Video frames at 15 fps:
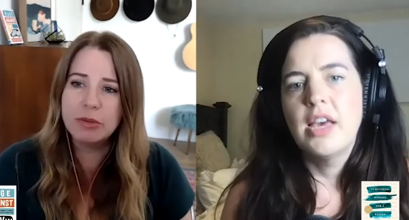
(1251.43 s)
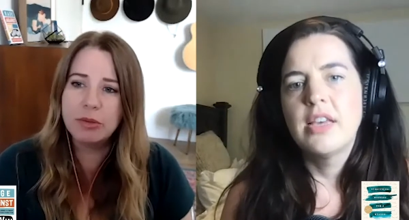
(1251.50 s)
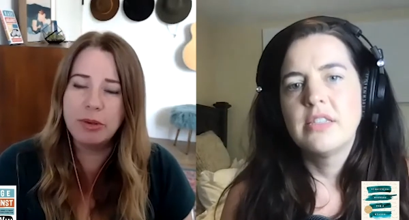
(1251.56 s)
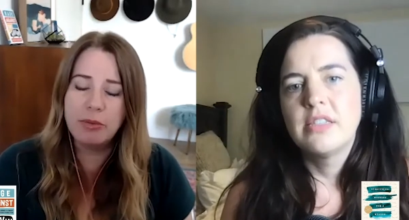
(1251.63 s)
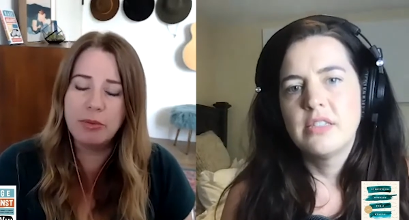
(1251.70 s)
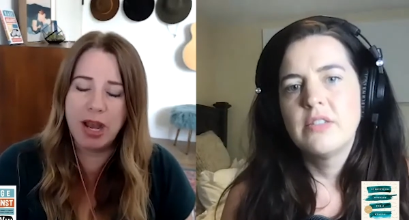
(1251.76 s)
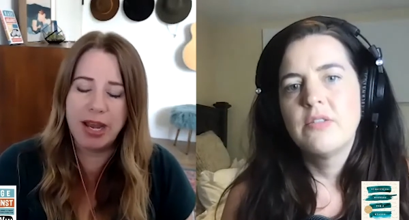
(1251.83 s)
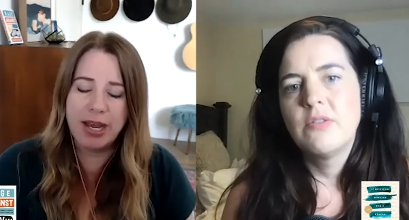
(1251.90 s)
Speaker 1: what we
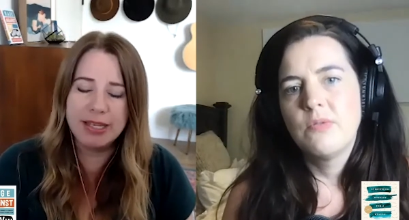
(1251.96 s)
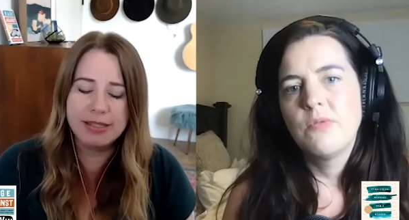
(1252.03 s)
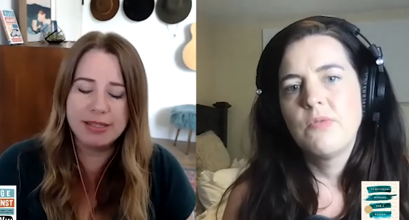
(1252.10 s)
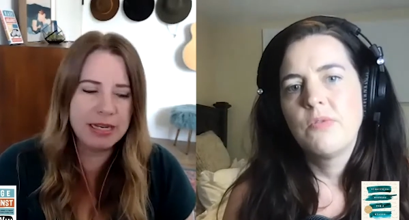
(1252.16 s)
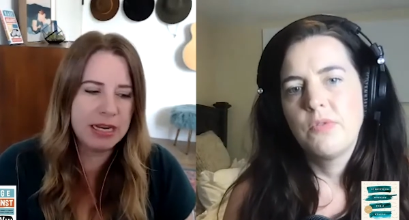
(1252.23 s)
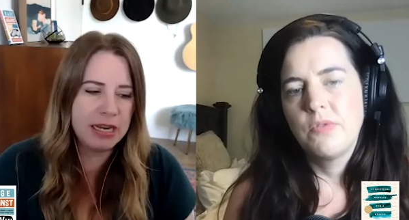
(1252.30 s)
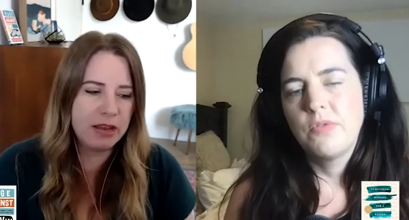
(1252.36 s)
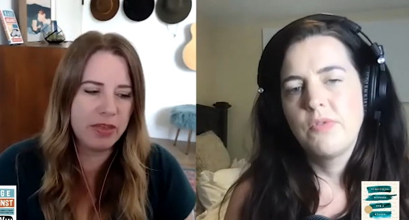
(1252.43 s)
want,
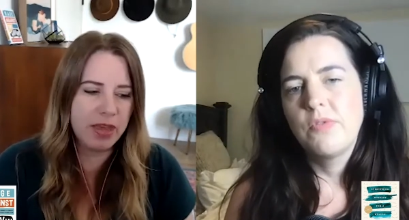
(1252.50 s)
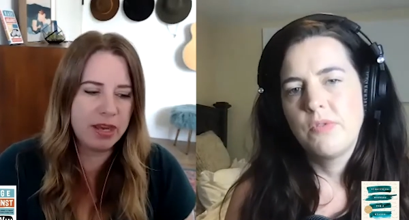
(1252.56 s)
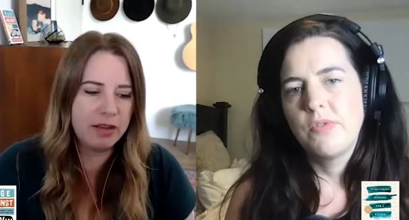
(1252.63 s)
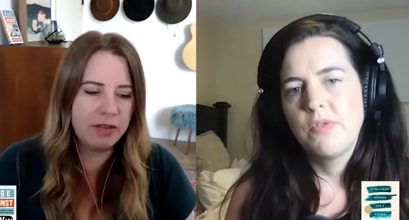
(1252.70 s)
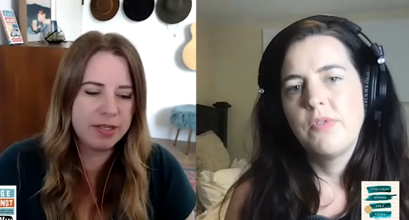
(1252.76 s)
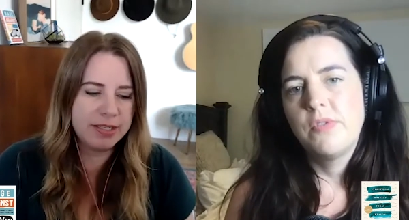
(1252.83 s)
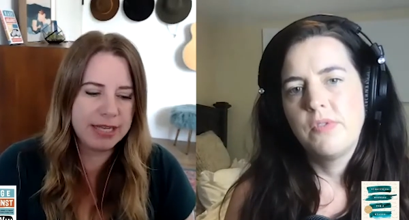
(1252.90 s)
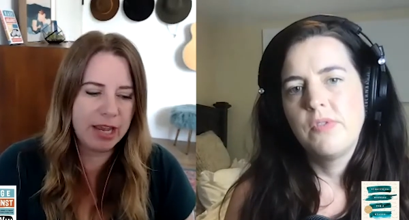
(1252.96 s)
isn't it? At the end
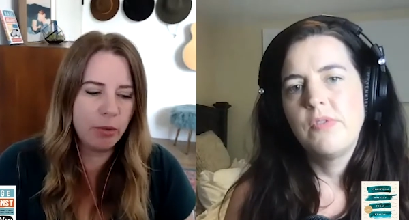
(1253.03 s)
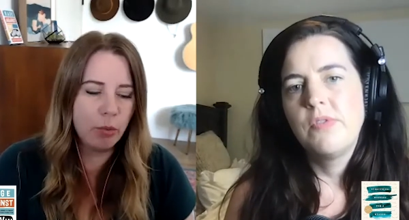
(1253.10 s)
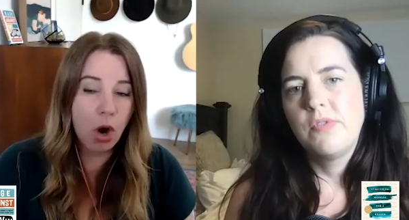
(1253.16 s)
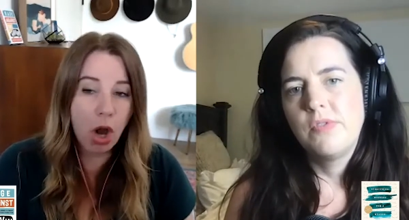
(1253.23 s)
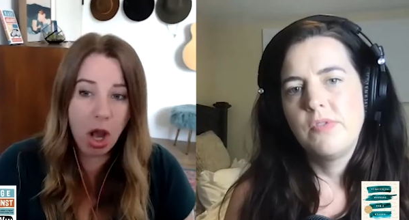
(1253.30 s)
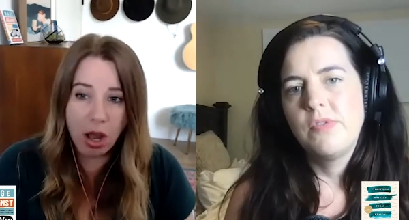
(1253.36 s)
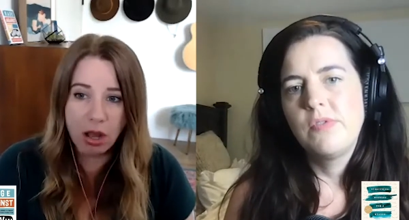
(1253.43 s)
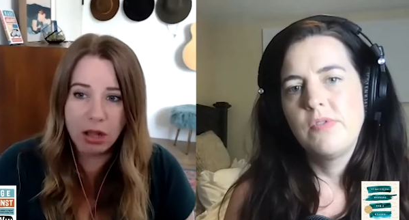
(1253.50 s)
of the day, we're
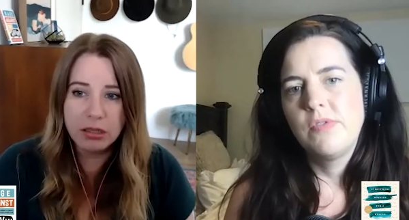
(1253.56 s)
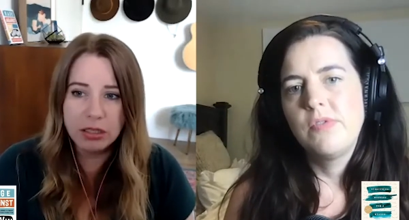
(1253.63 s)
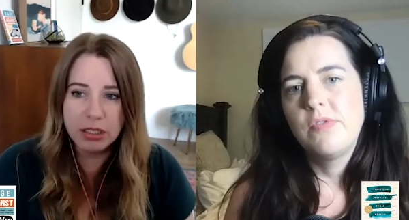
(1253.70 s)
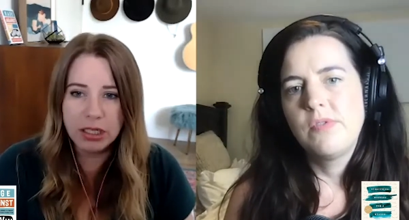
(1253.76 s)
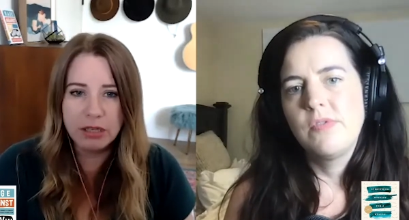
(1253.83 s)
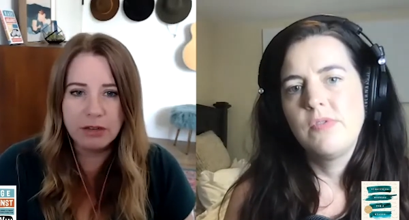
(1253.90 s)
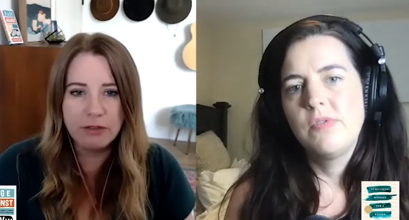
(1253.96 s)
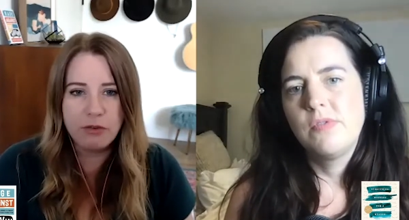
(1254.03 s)
all
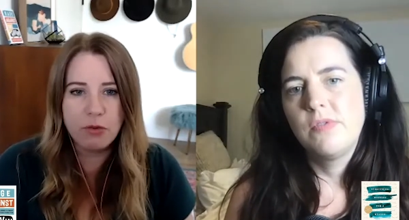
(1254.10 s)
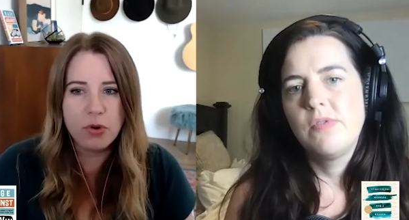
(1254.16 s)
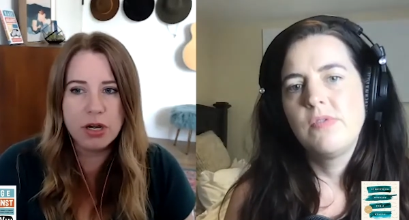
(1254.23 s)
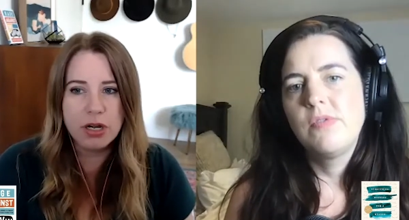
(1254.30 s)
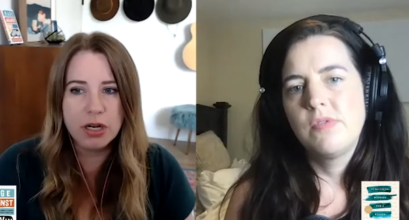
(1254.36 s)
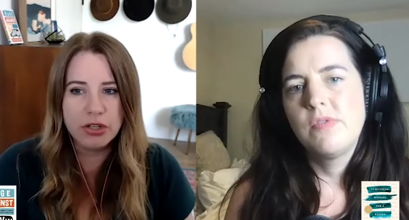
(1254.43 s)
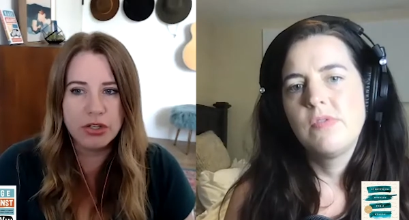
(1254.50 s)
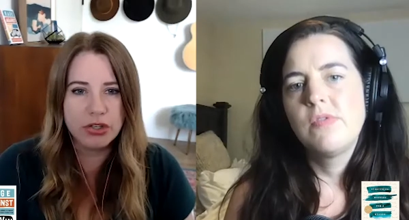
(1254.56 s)
looking
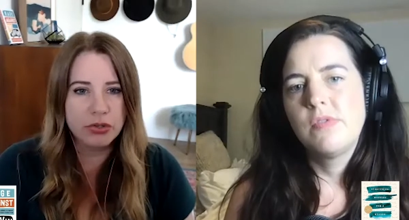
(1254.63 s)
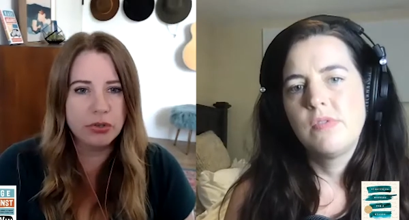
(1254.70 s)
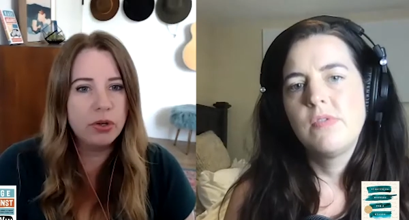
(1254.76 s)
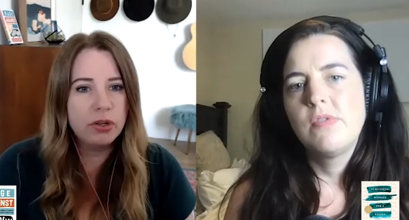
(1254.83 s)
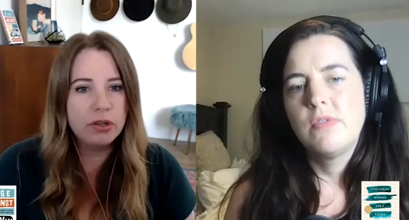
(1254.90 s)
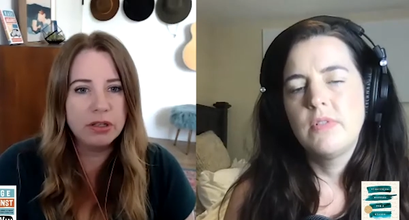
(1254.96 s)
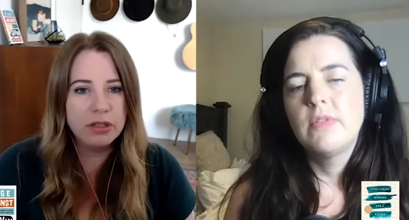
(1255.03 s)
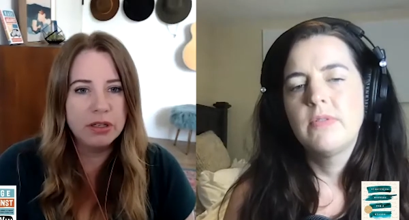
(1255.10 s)
for
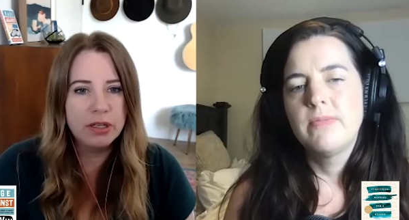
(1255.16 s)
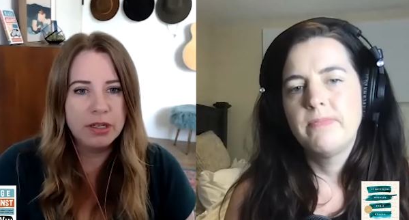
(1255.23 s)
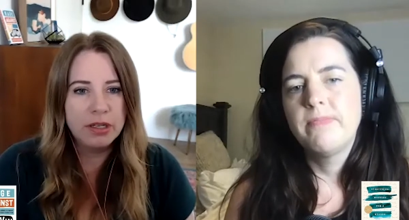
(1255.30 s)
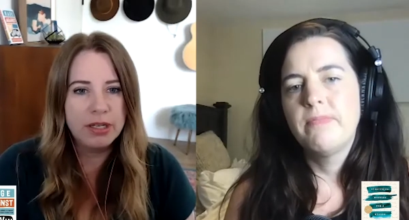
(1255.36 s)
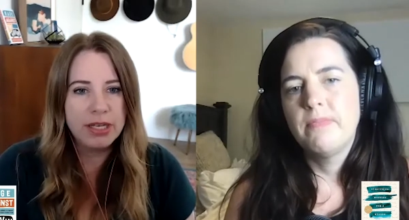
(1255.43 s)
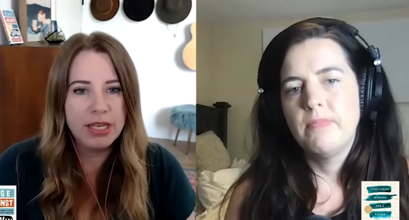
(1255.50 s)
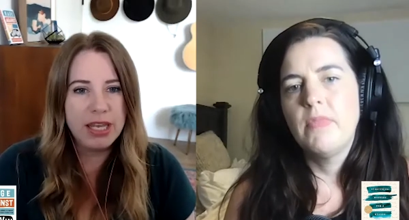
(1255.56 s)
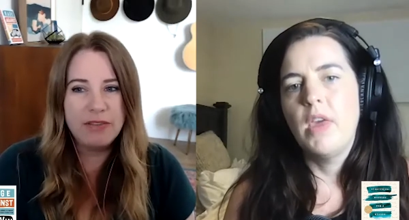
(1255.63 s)
control
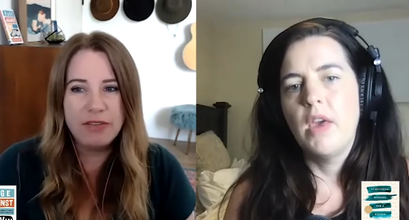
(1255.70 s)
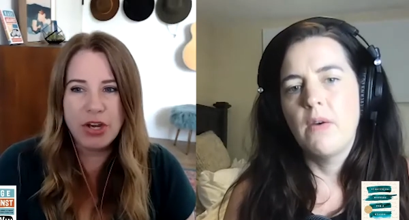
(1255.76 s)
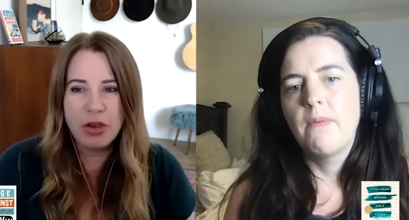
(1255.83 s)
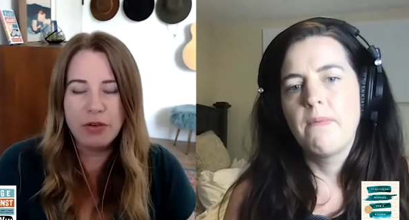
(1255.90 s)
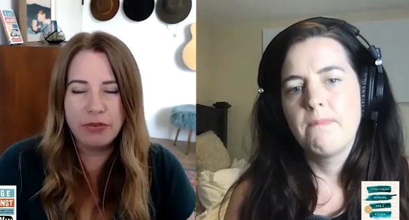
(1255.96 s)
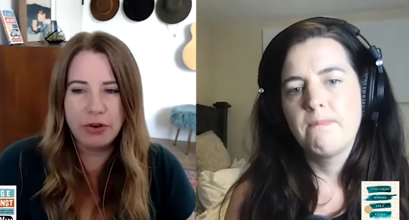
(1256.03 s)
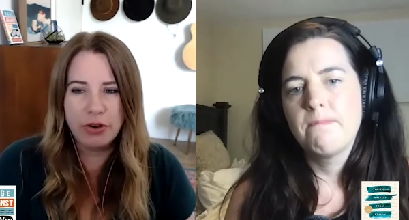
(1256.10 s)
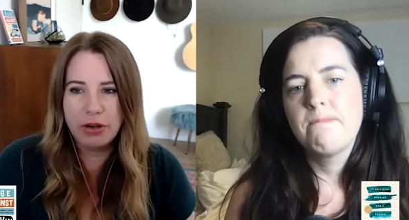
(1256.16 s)
yeah. even
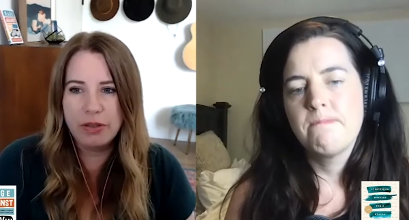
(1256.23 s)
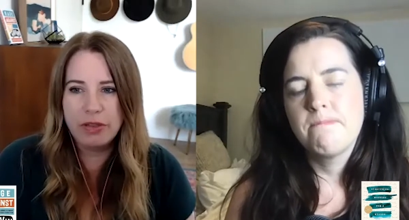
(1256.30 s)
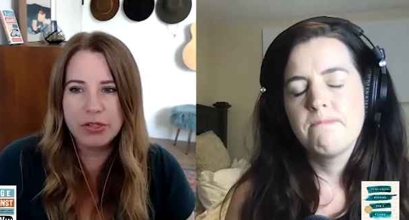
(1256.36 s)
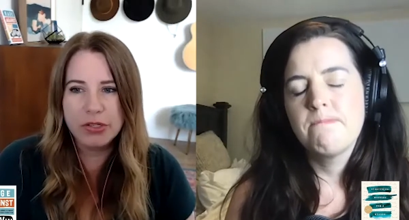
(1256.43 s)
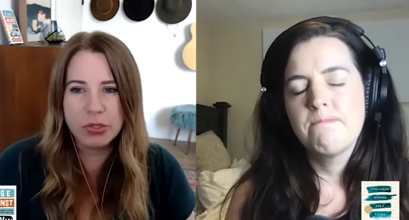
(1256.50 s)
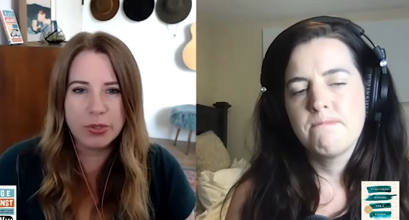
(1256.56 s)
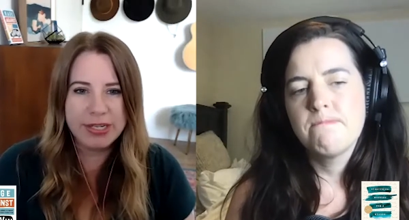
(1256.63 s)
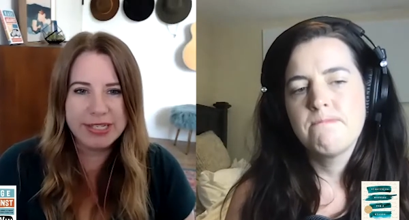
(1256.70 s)
over the
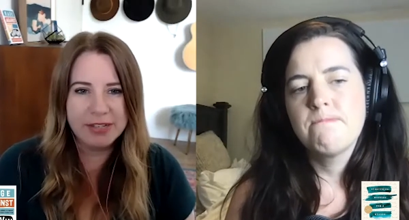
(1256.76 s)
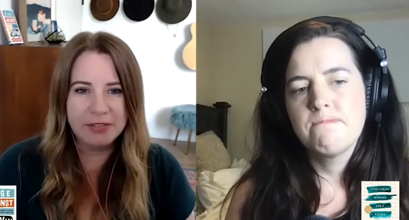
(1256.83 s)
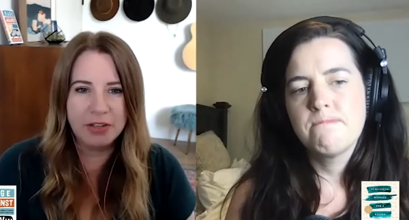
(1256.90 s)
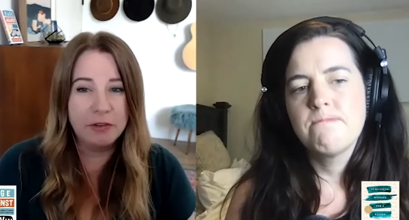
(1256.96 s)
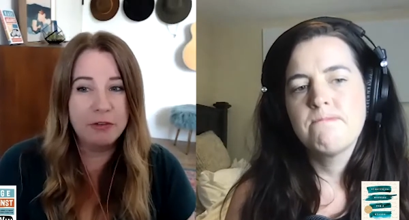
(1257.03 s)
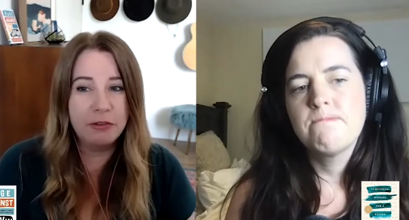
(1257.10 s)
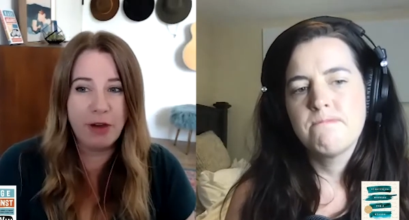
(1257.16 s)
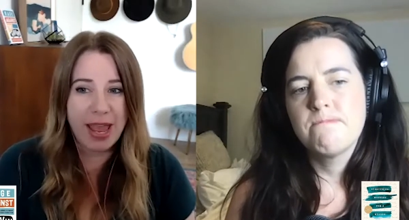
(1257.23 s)
stories of
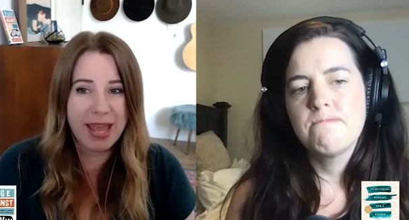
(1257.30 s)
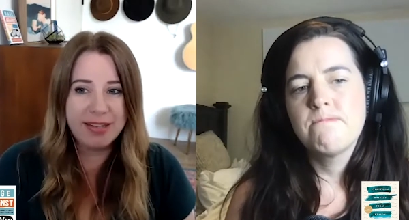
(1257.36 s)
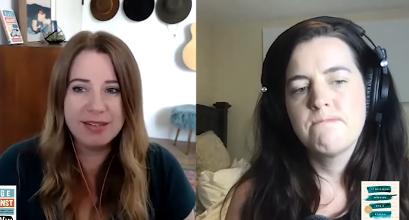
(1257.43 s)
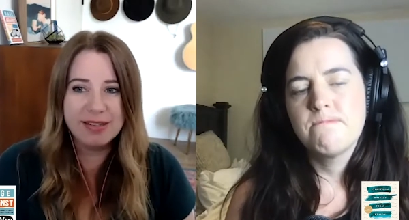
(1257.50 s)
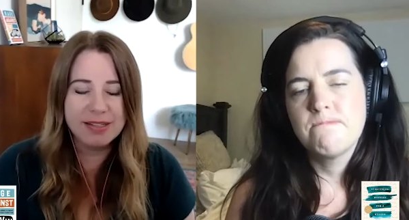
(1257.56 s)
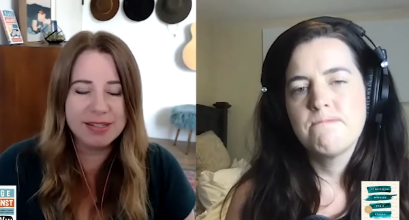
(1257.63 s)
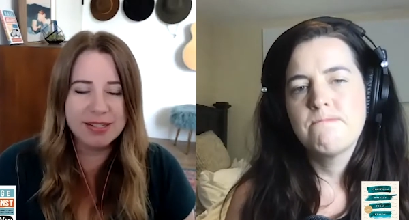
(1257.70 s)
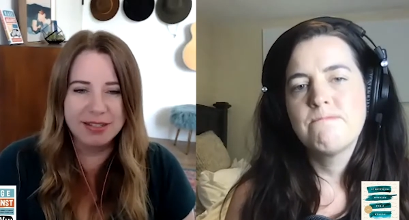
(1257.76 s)
our
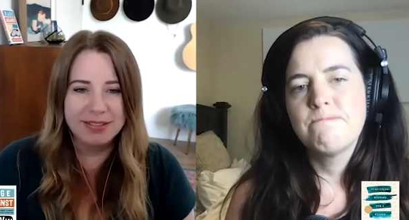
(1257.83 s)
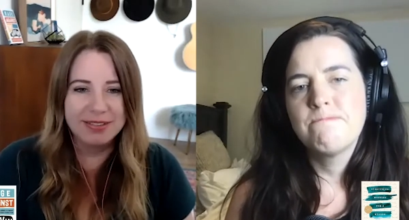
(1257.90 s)
friends.